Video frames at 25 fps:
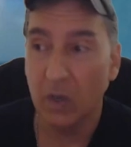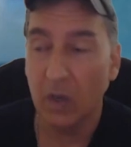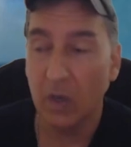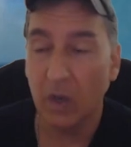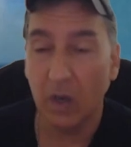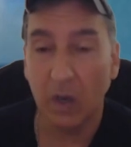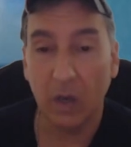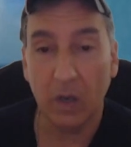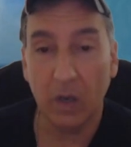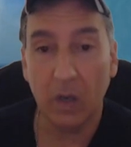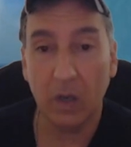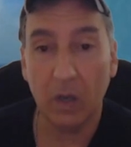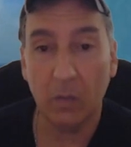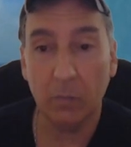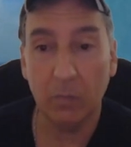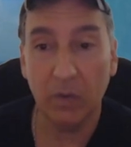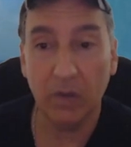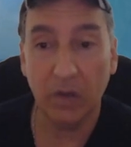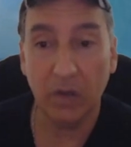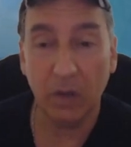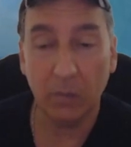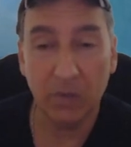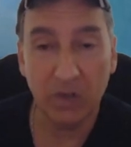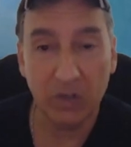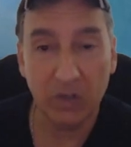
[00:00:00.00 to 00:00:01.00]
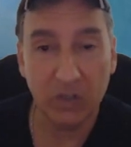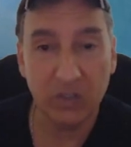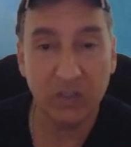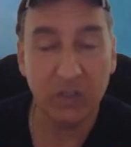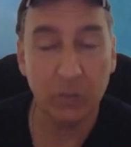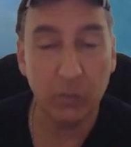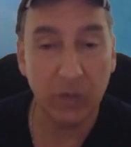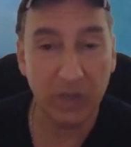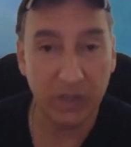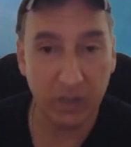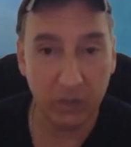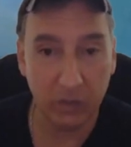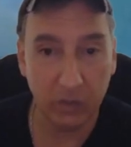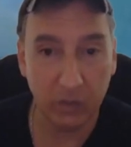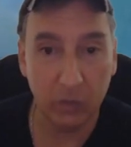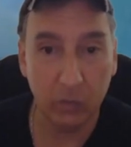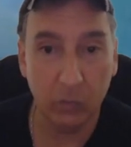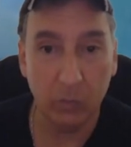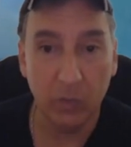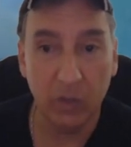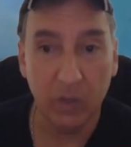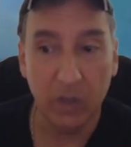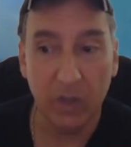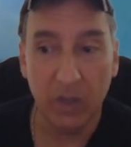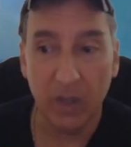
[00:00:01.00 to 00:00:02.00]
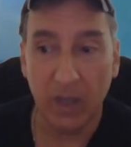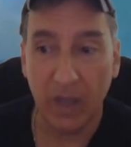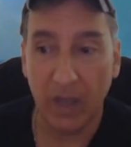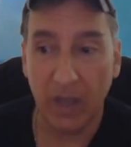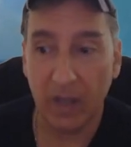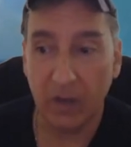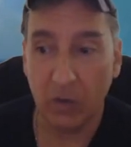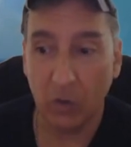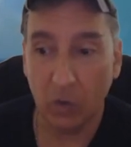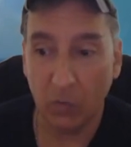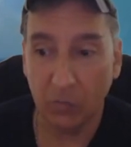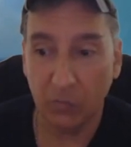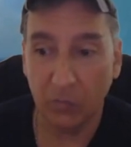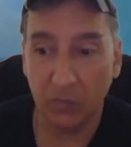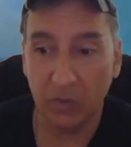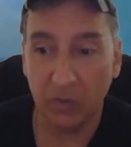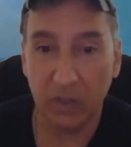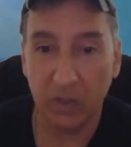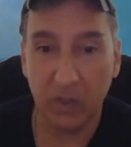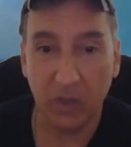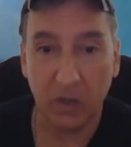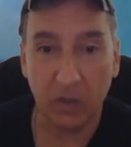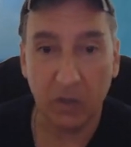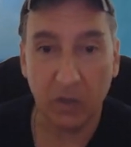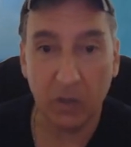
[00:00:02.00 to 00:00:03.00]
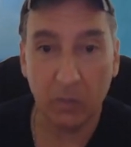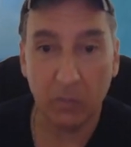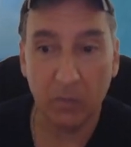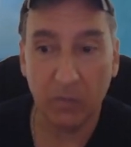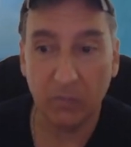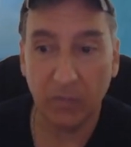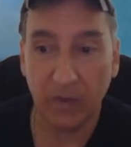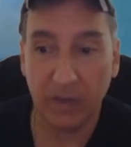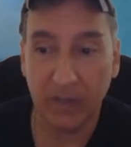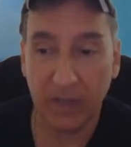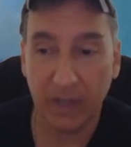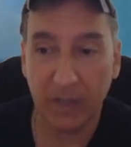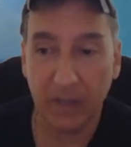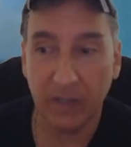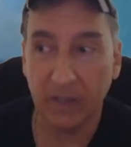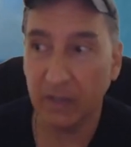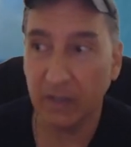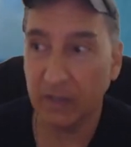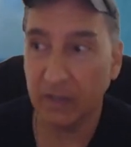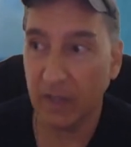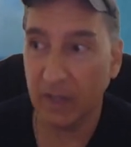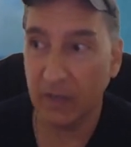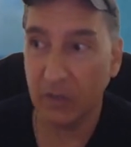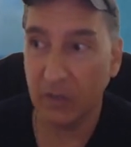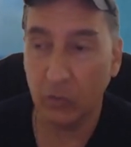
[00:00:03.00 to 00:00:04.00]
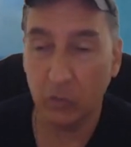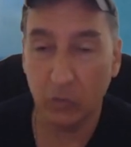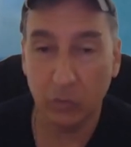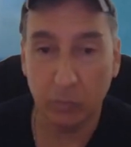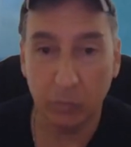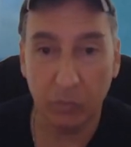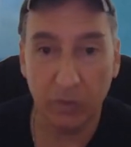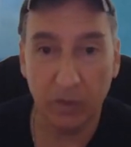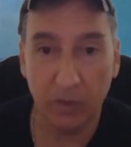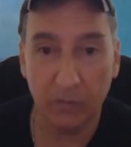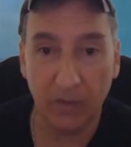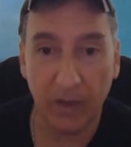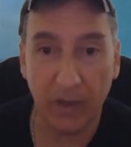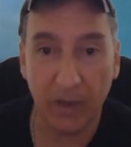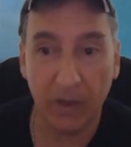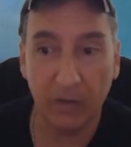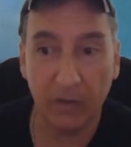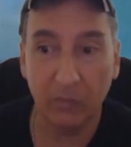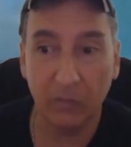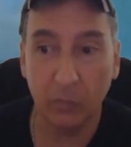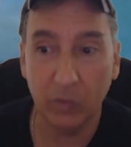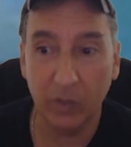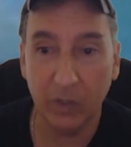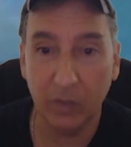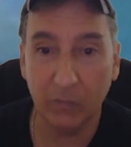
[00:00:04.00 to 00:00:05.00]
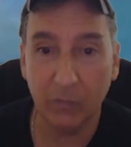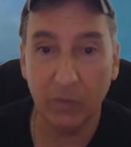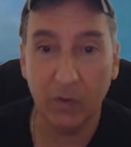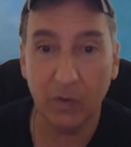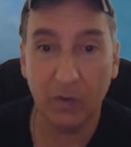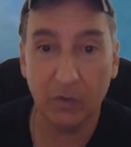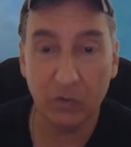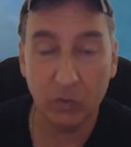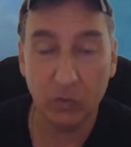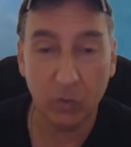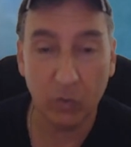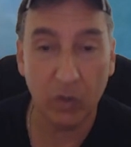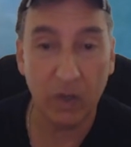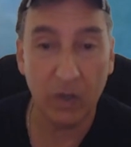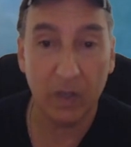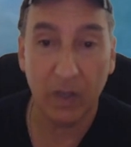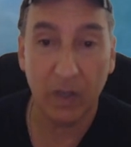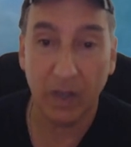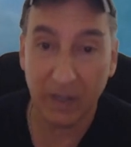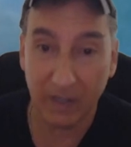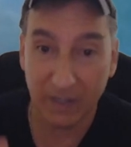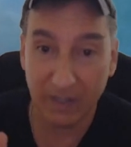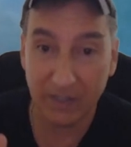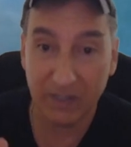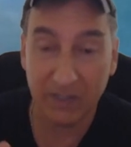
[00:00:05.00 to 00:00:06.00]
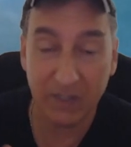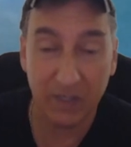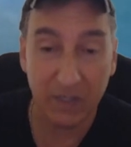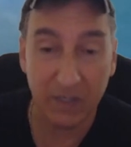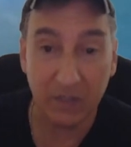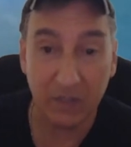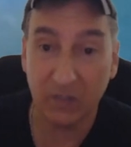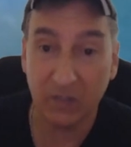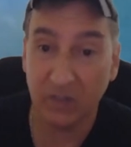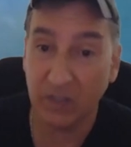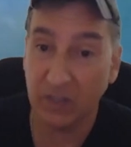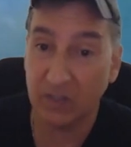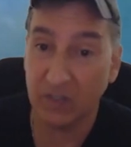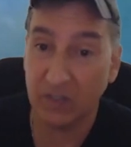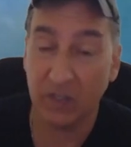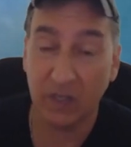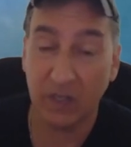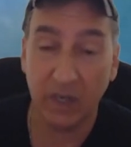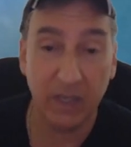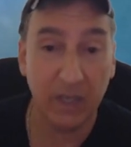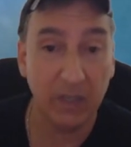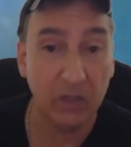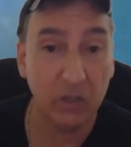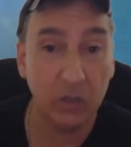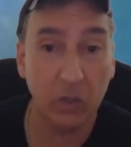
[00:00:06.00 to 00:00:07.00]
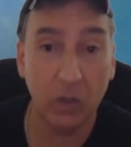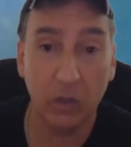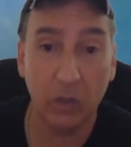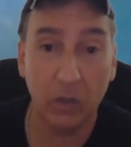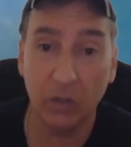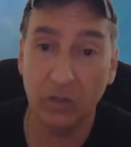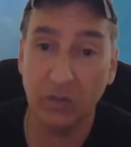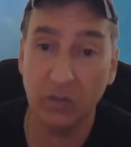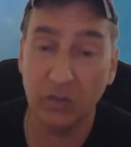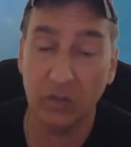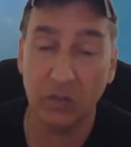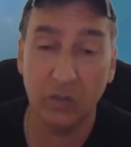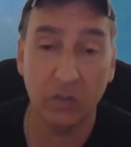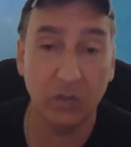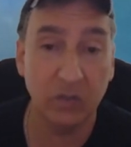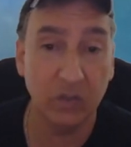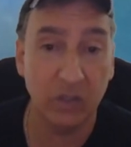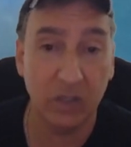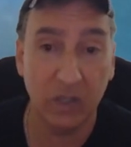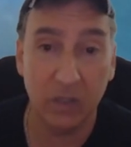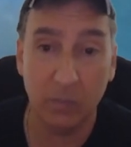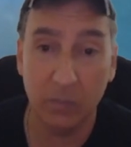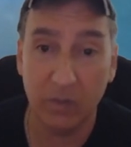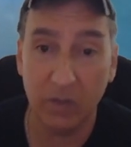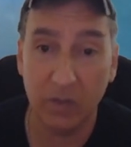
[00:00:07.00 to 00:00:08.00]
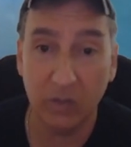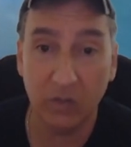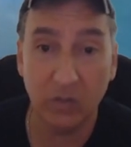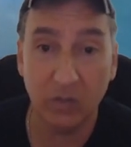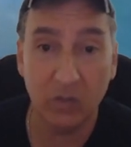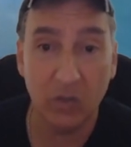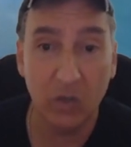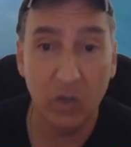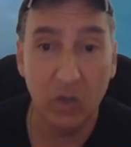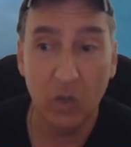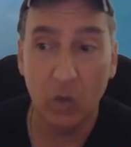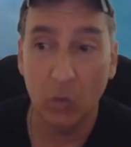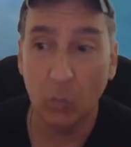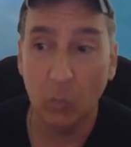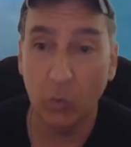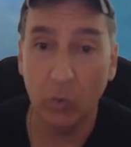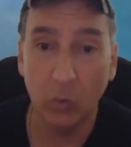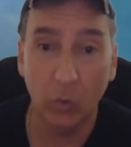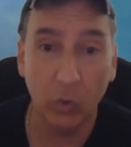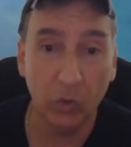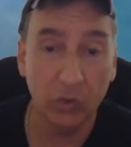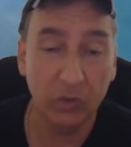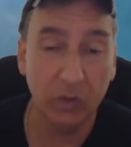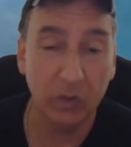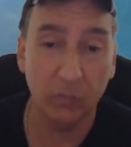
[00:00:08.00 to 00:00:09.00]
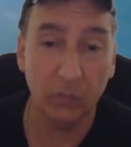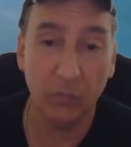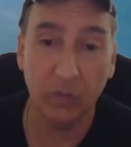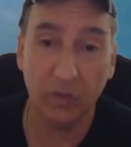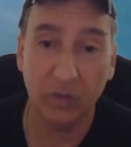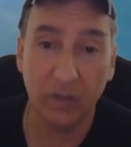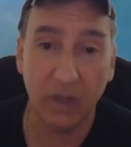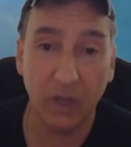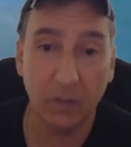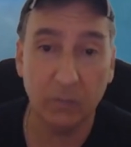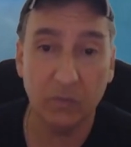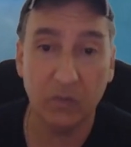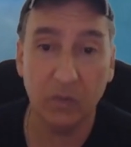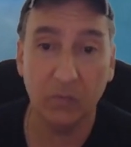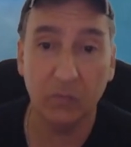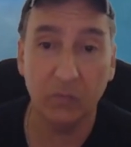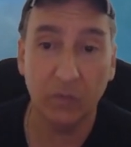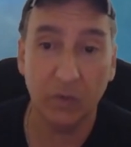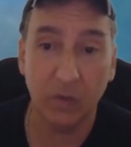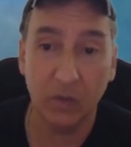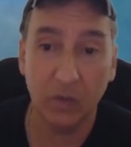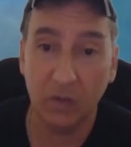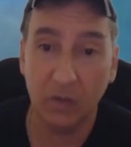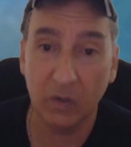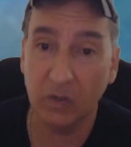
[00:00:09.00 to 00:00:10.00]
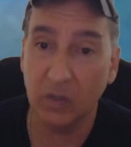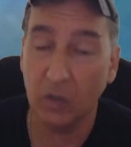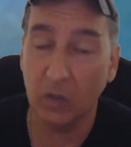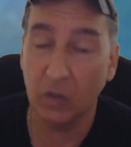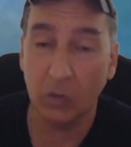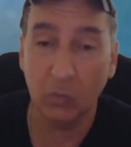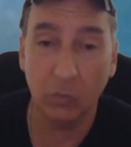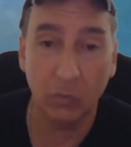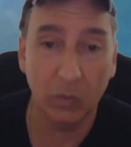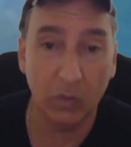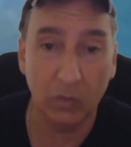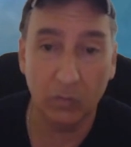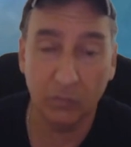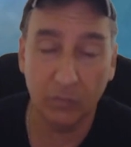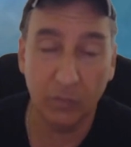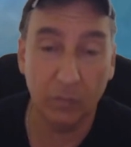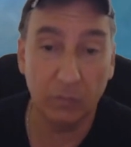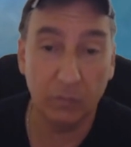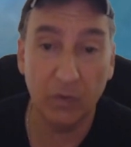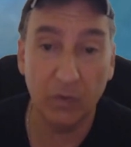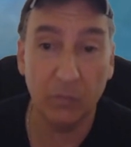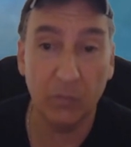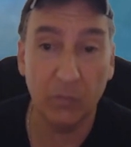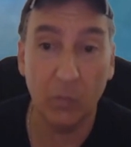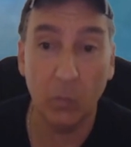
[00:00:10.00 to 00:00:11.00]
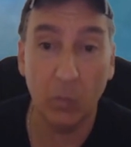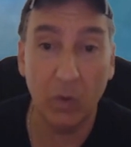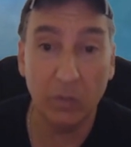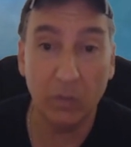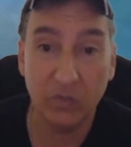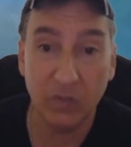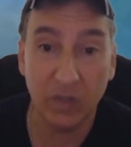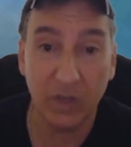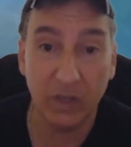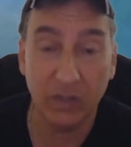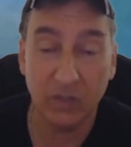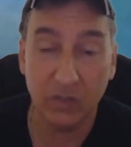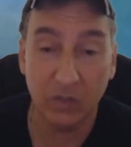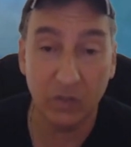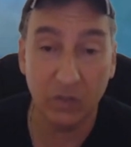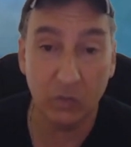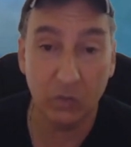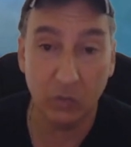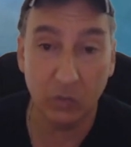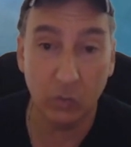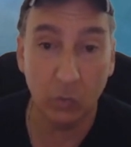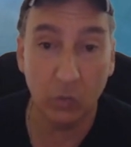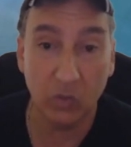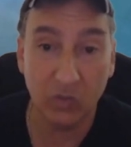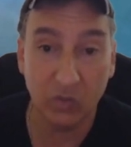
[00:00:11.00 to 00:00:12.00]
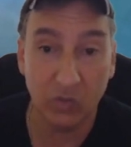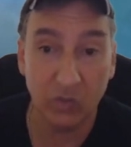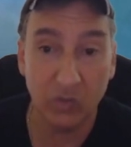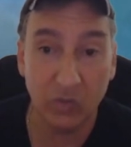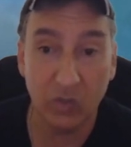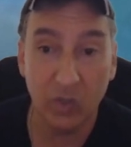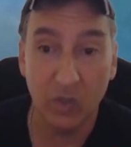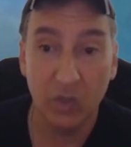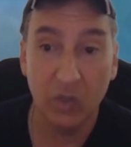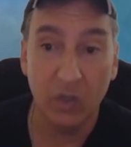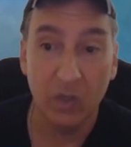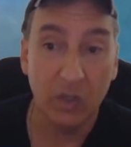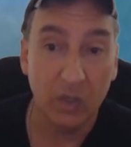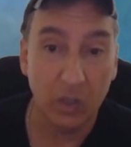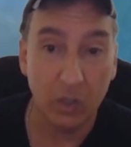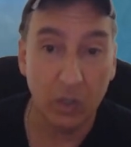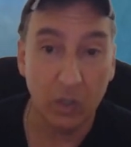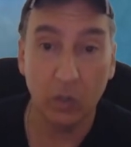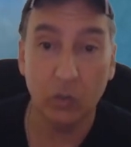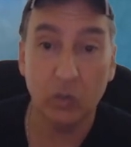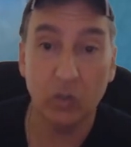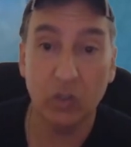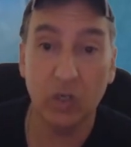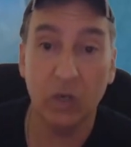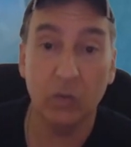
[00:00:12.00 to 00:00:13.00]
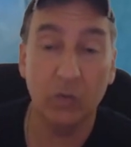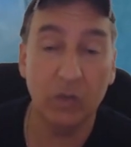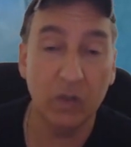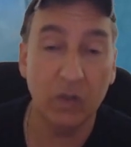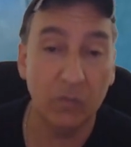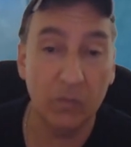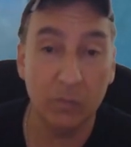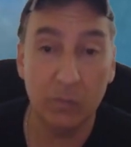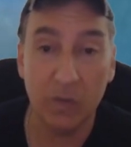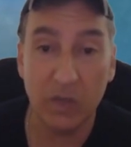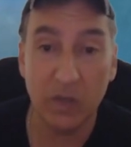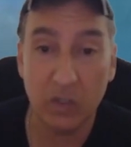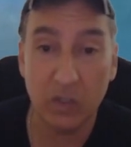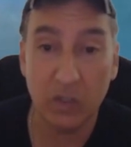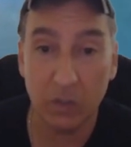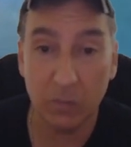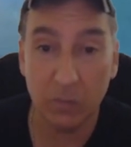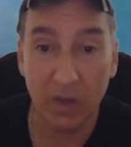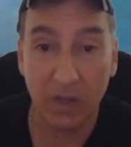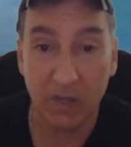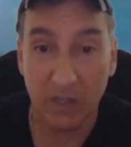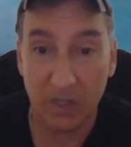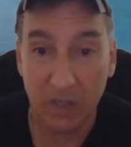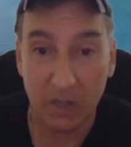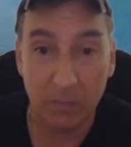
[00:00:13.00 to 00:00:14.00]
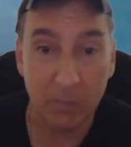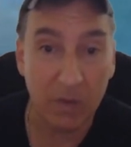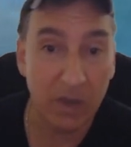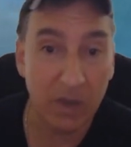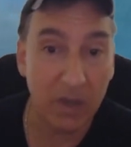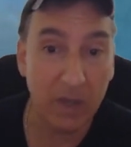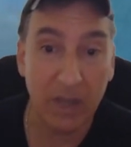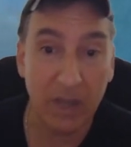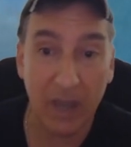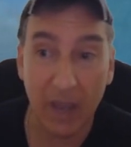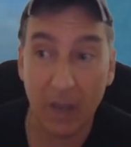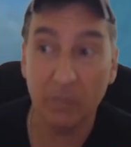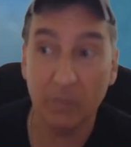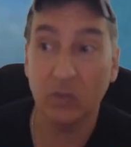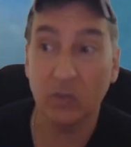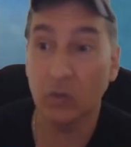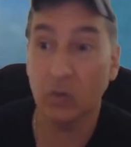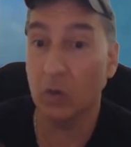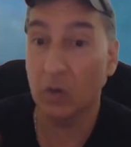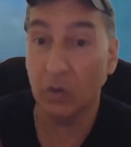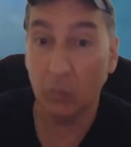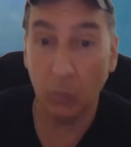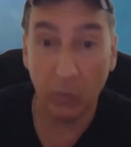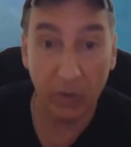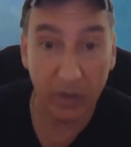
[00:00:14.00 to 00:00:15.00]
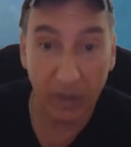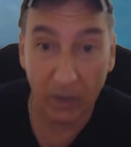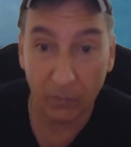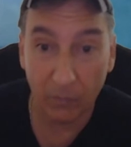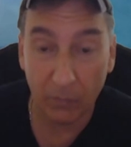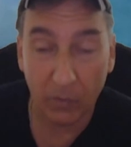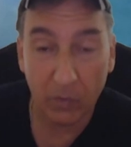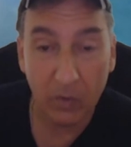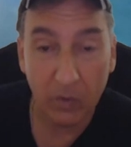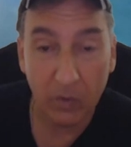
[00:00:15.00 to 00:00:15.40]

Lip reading: But I'm going to see what I can do. And hopefully, if I can get that news brief out, whatever, I'll try. I got to see, because like I said, I get tons and tons of emails with all different types of, you know, from different websites and sources, you know, sharing information about eBay, Amazon, or whatever.